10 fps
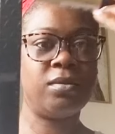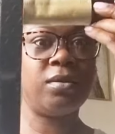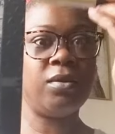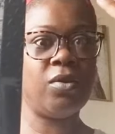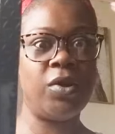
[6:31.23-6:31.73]

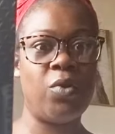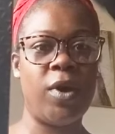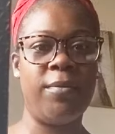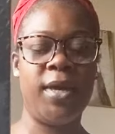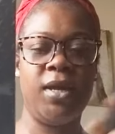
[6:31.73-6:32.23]
on the
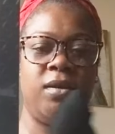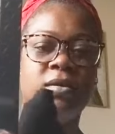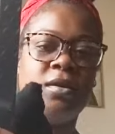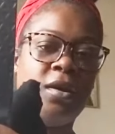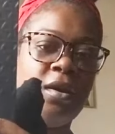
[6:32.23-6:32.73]
wet paint,
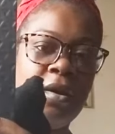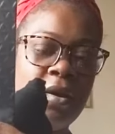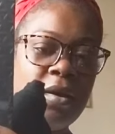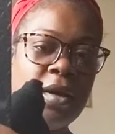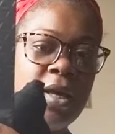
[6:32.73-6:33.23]

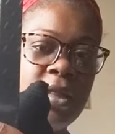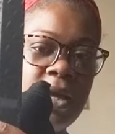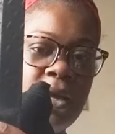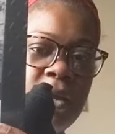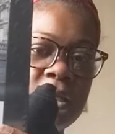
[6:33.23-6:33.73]
and
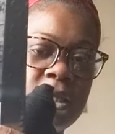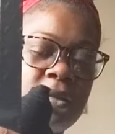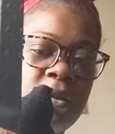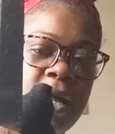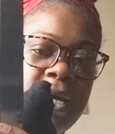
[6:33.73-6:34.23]
then I stick
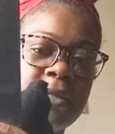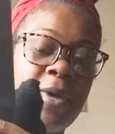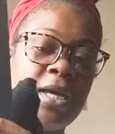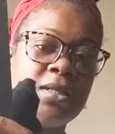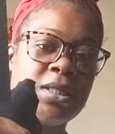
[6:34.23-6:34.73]
the glass
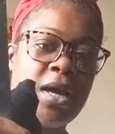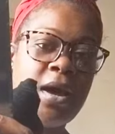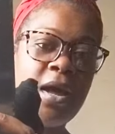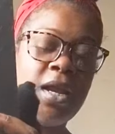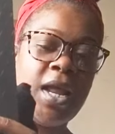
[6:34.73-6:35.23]
back
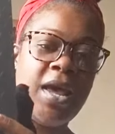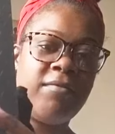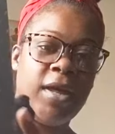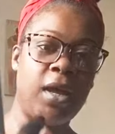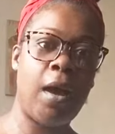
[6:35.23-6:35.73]
inside, and I have
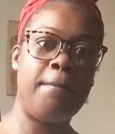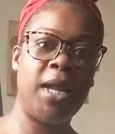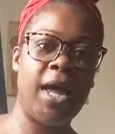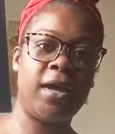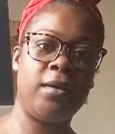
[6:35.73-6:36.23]
like a
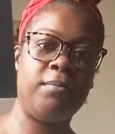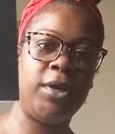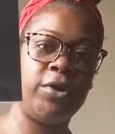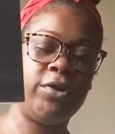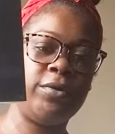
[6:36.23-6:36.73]
black
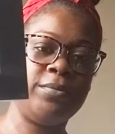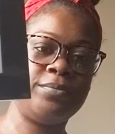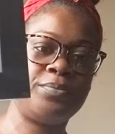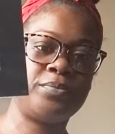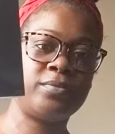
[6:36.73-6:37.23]
mirror
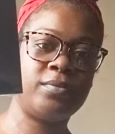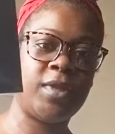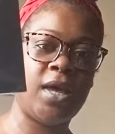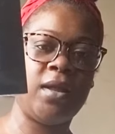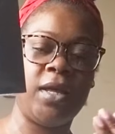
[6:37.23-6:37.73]

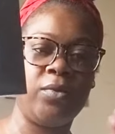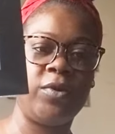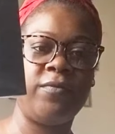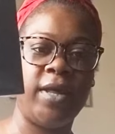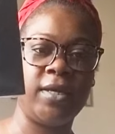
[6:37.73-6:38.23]
that like
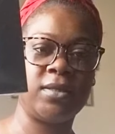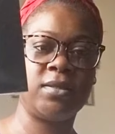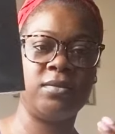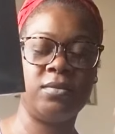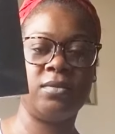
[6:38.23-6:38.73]

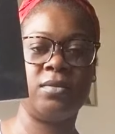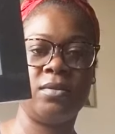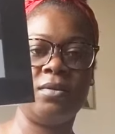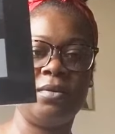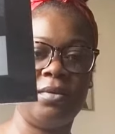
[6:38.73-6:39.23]
reflects,
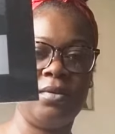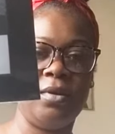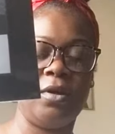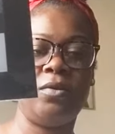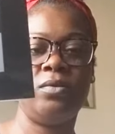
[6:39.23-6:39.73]
you
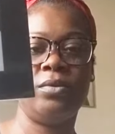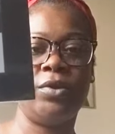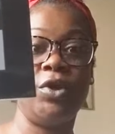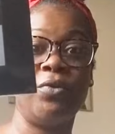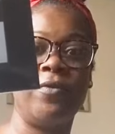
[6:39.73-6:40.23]
know,
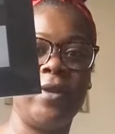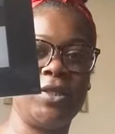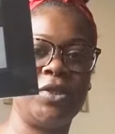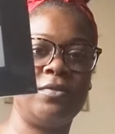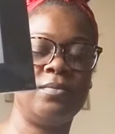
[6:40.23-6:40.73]
your
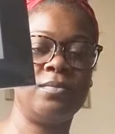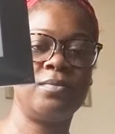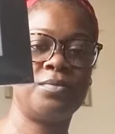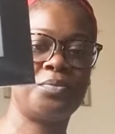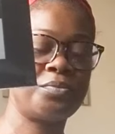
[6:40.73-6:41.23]
reflection.
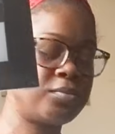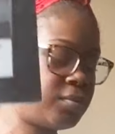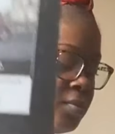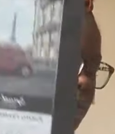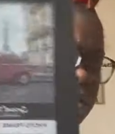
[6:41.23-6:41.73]

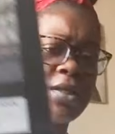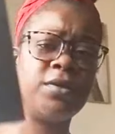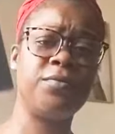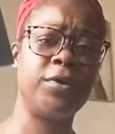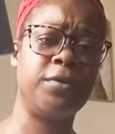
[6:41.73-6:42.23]
It's
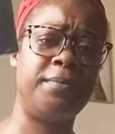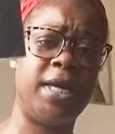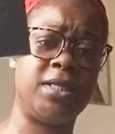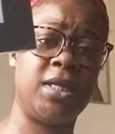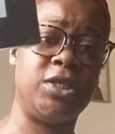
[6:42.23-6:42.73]
good for
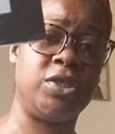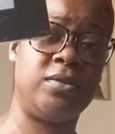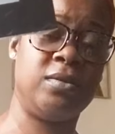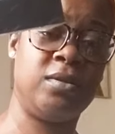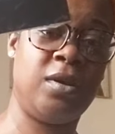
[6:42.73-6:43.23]

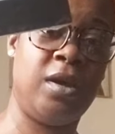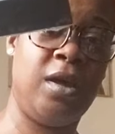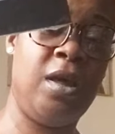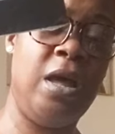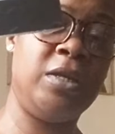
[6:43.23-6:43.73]
meditation.
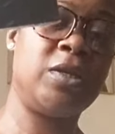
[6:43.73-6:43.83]
So I'm